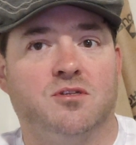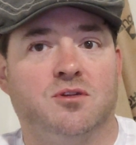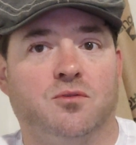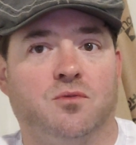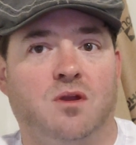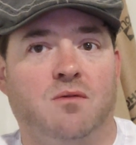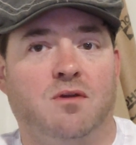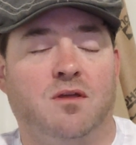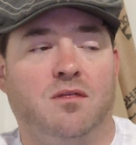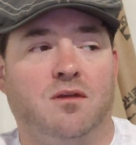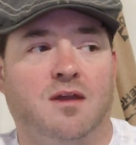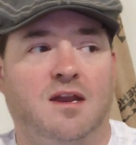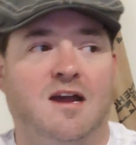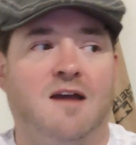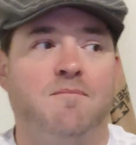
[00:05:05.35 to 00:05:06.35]
disagree with,
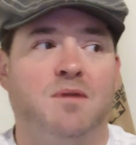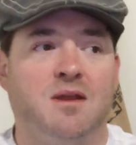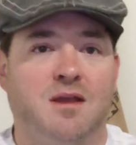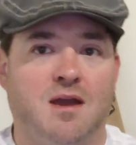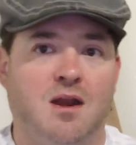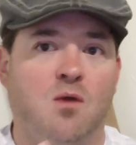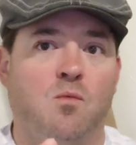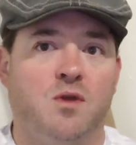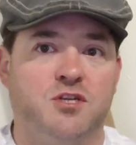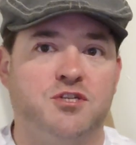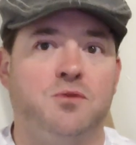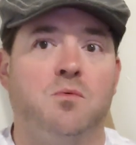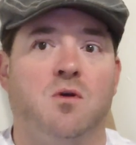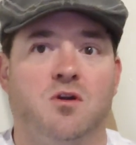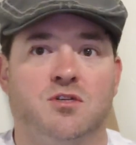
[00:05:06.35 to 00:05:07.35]
and I've been kind of
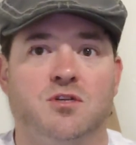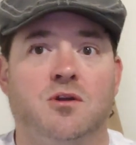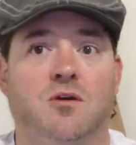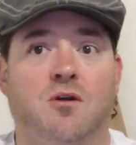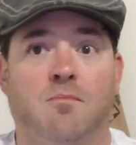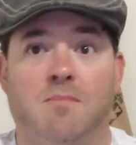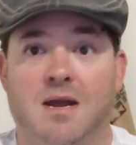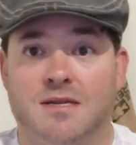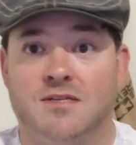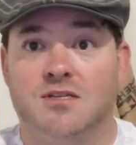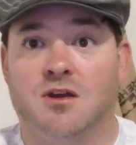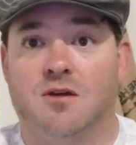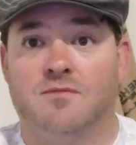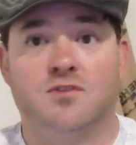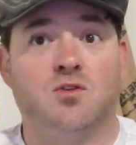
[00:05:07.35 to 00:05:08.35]
wishy-washy on
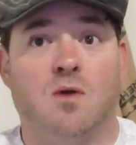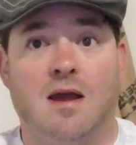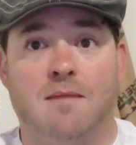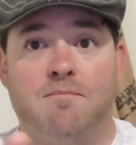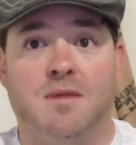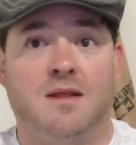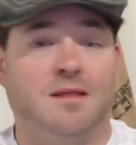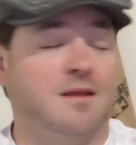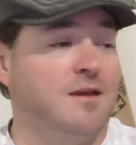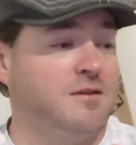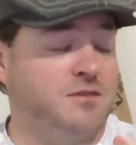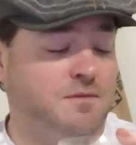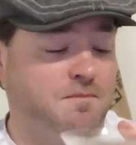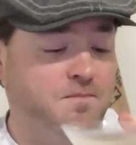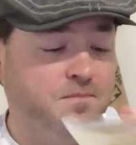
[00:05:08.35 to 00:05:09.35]
myself, so I admit
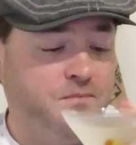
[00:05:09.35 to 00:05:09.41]
this.